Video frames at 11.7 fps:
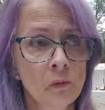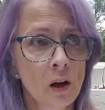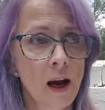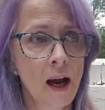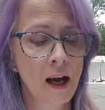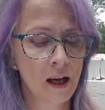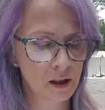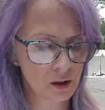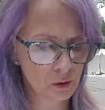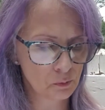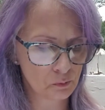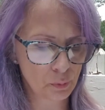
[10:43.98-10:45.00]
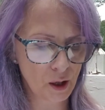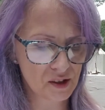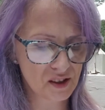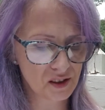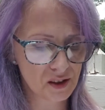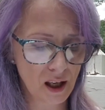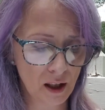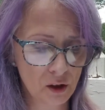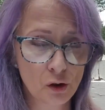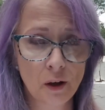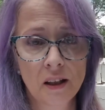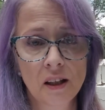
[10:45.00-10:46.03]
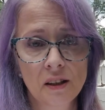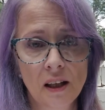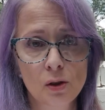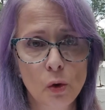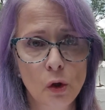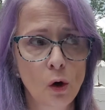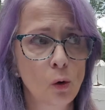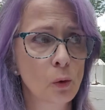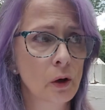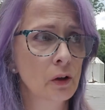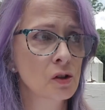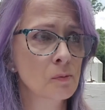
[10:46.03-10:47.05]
And present day, trading days with coworkers.